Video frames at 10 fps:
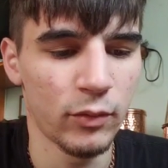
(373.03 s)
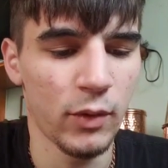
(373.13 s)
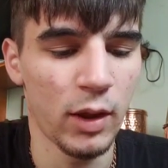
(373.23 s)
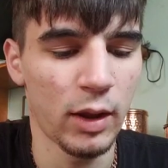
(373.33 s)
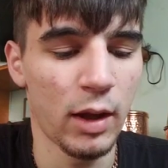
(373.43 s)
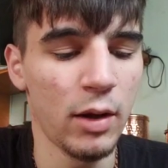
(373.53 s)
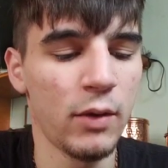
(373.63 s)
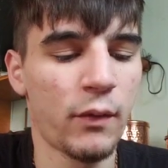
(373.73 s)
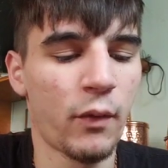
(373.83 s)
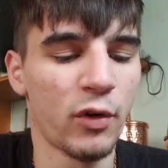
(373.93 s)
Yeah, kind of
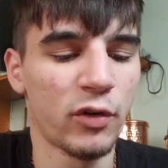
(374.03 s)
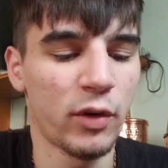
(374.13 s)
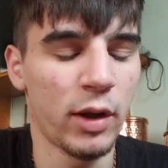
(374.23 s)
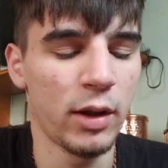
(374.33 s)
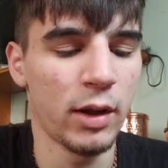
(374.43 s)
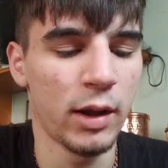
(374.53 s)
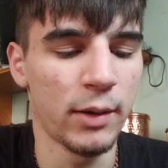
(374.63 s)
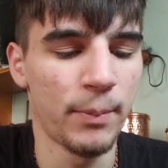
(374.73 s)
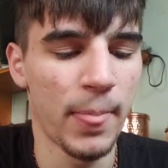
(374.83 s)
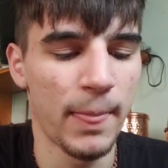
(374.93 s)
unfortunate, like,
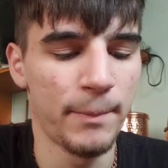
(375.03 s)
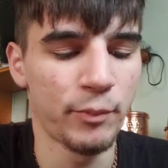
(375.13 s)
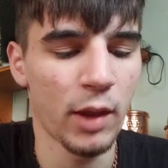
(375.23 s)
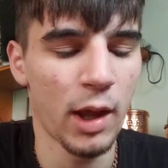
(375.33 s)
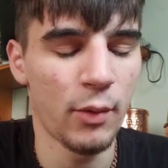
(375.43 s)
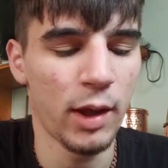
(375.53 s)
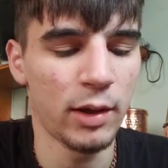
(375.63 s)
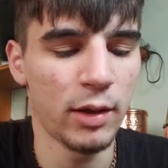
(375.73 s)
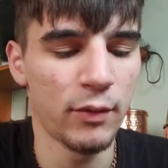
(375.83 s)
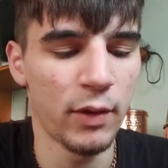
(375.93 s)
how we had
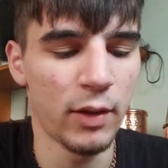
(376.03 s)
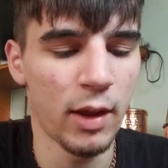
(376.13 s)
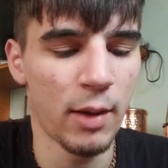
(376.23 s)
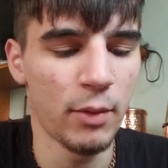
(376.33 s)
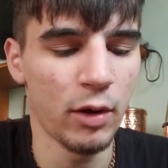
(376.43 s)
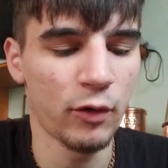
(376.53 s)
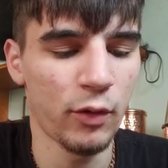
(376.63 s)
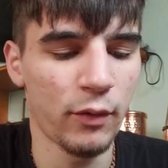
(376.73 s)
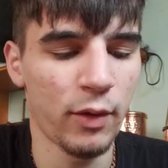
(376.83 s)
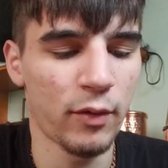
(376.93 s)
to defend that. I'm not
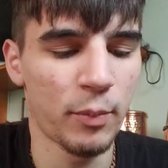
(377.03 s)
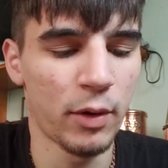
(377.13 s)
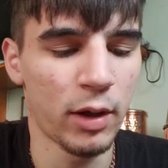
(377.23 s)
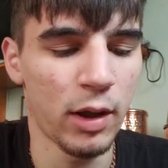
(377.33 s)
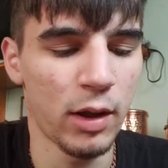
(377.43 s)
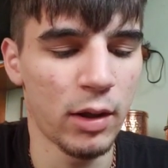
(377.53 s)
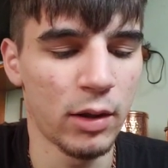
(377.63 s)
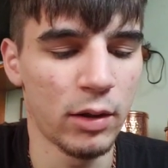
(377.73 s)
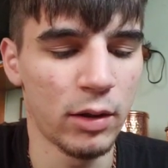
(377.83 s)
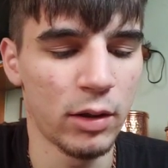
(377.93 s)
sure if the Sparky...
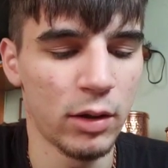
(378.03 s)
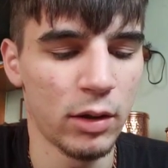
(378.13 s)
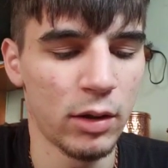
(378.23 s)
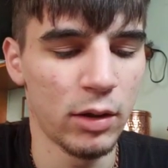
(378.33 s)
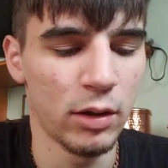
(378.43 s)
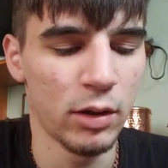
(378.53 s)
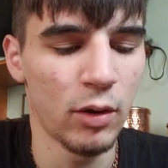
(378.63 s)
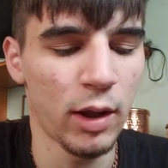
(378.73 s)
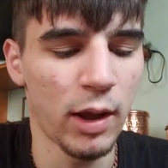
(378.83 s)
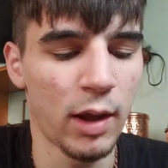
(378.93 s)

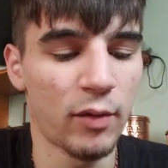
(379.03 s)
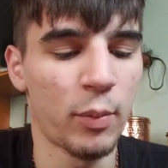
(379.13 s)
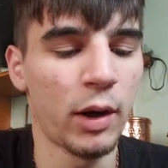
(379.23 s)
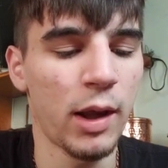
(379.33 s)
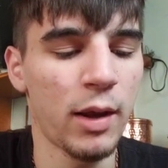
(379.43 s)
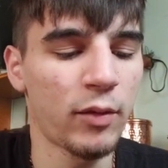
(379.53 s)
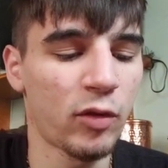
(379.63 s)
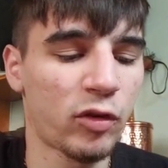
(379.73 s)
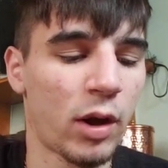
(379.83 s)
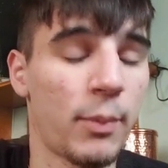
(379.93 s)
Okay, yeah, Sparky gets a
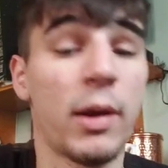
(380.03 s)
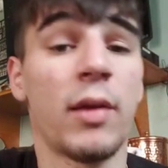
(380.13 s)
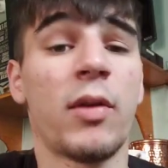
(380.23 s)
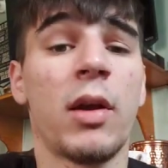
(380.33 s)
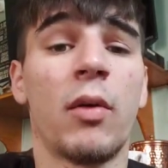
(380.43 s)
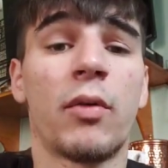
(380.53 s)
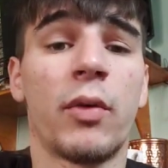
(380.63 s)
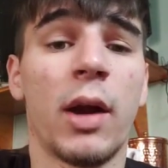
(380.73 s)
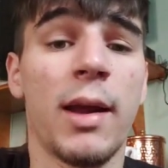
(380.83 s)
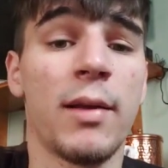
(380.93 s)
shot because he goes
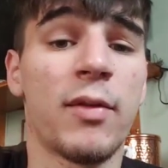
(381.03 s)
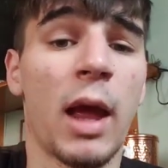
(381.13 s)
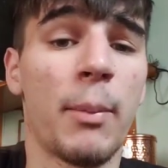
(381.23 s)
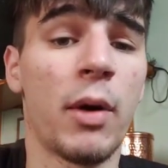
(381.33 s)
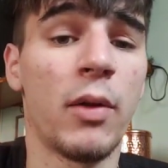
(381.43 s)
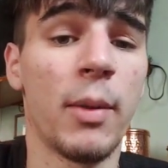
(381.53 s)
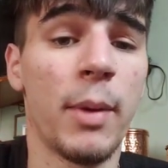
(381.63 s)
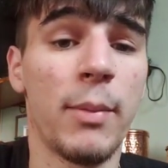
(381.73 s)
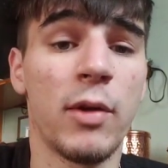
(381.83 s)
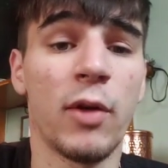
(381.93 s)
for a zap on the
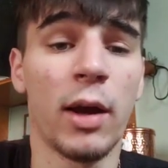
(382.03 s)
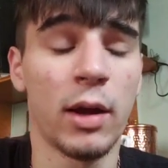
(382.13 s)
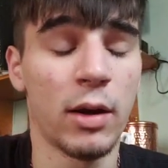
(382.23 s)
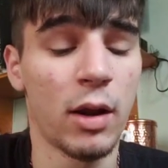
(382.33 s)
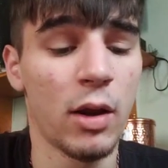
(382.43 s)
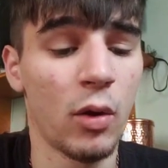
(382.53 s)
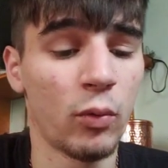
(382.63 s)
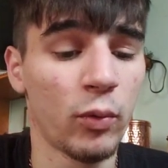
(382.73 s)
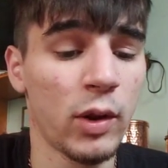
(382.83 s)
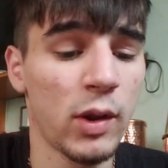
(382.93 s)
baby dragon.
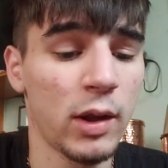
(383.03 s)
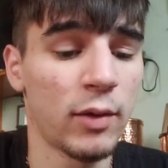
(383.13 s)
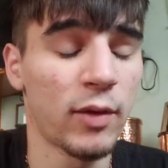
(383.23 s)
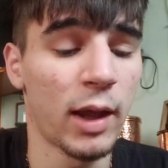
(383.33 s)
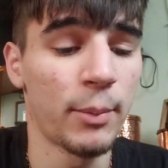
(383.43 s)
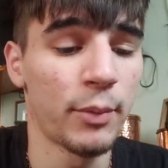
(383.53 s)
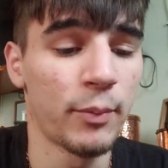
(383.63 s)
Really good zap.